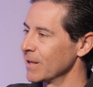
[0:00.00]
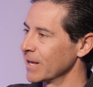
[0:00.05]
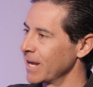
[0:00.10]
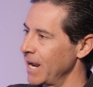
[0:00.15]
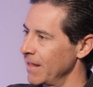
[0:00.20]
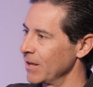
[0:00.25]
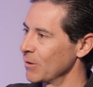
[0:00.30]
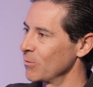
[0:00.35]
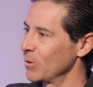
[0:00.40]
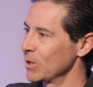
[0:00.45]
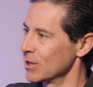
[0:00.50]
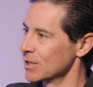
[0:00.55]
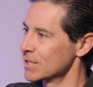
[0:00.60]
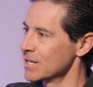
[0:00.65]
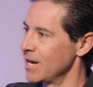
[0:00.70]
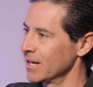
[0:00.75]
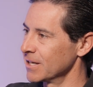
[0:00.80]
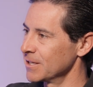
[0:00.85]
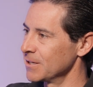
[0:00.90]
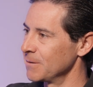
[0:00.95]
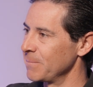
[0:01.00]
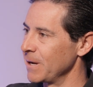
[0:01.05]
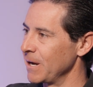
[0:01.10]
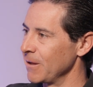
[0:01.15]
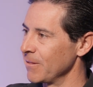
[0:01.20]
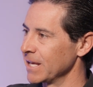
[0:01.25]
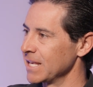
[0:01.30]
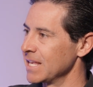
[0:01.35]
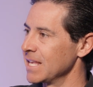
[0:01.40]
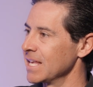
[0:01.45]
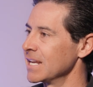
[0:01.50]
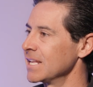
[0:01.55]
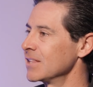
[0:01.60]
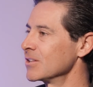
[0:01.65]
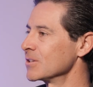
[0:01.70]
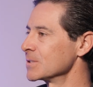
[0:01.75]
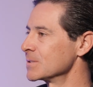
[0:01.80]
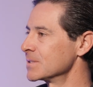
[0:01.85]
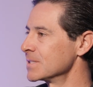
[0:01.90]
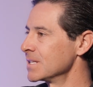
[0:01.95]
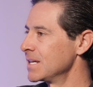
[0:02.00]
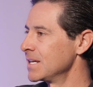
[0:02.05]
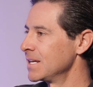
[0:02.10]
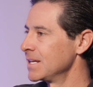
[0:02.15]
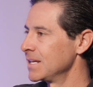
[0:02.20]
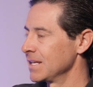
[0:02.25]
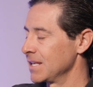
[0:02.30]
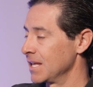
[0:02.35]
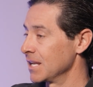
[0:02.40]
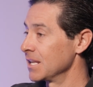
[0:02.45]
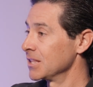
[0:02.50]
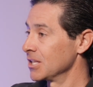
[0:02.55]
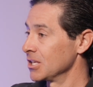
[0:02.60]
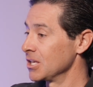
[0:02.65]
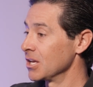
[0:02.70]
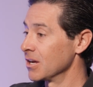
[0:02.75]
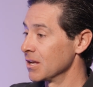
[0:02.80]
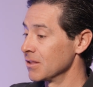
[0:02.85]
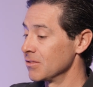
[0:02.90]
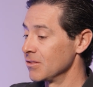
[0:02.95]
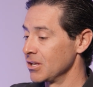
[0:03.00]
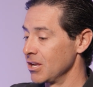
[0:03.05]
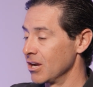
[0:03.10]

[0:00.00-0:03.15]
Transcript: and kind of like what you're talking about, like getting the